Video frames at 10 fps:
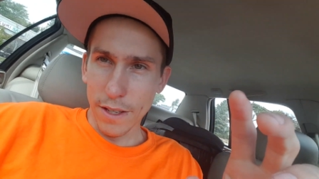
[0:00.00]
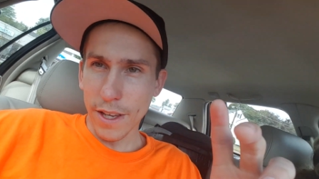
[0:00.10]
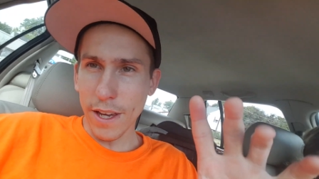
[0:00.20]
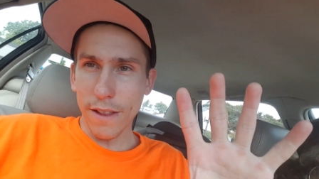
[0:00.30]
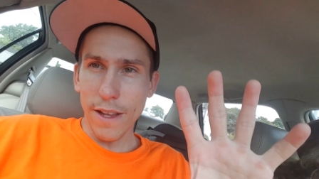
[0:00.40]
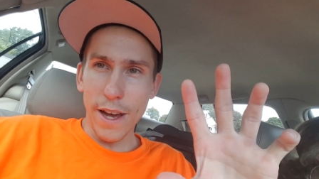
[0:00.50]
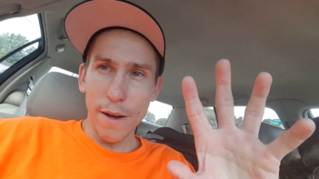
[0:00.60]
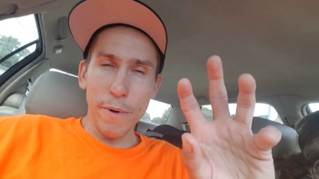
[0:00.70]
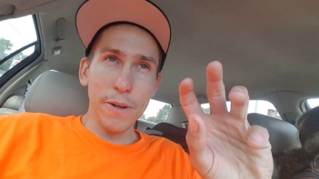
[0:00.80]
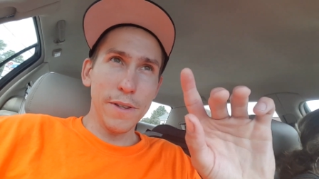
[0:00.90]
Can't
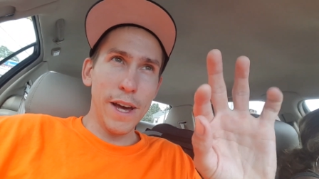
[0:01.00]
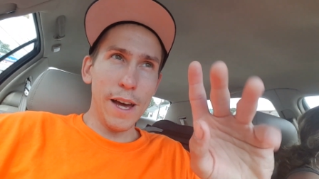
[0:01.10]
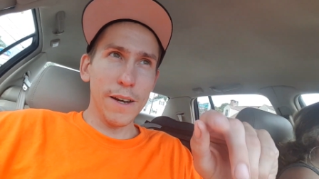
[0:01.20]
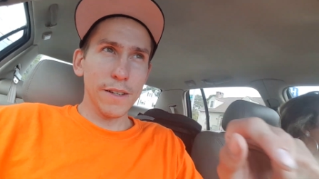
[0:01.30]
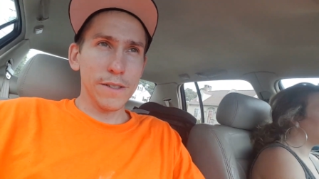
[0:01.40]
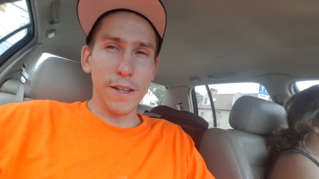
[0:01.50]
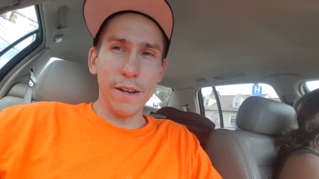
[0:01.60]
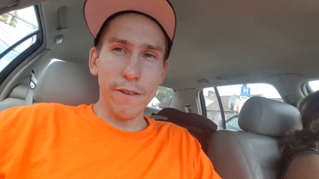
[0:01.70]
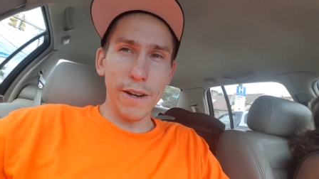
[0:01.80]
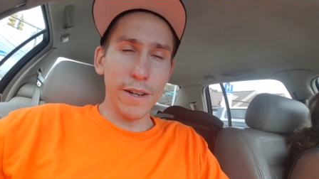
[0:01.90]
lie about that.
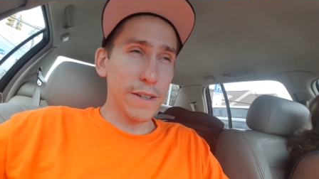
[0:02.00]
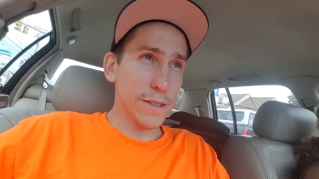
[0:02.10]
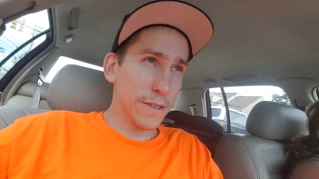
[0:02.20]
All right.